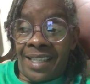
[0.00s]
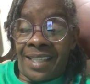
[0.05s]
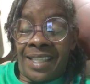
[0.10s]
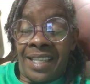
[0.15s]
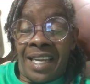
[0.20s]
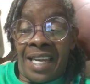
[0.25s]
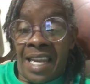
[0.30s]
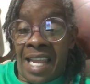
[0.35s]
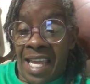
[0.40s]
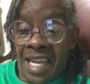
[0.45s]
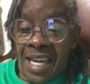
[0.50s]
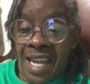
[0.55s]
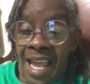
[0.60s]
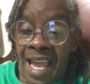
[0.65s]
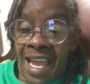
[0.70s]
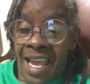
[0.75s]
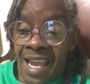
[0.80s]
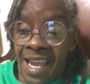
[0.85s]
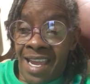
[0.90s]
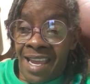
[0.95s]
The lady
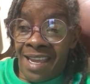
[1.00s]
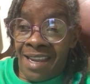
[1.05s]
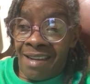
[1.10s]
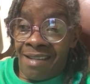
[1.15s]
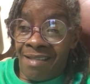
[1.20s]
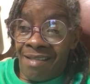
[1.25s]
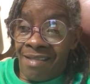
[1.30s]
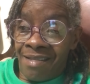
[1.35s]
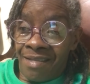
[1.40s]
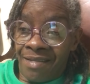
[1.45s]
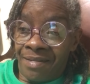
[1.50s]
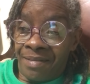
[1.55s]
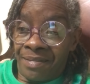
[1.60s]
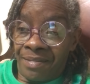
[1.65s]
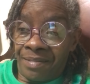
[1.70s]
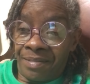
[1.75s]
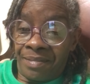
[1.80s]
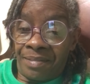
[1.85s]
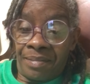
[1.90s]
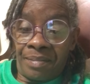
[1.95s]
had a
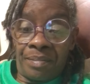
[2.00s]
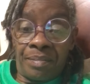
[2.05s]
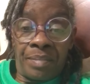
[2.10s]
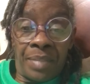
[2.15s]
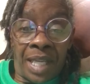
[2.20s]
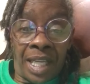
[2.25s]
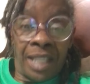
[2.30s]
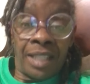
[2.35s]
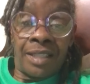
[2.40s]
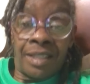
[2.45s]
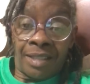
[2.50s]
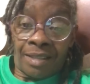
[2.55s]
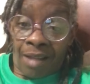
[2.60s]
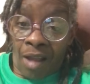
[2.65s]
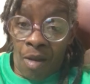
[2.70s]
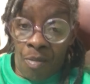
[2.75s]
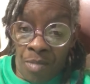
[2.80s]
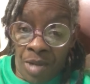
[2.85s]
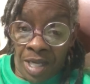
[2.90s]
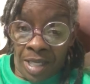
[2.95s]
big
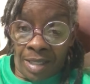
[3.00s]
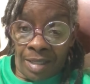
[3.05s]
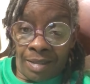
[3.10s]
stomach,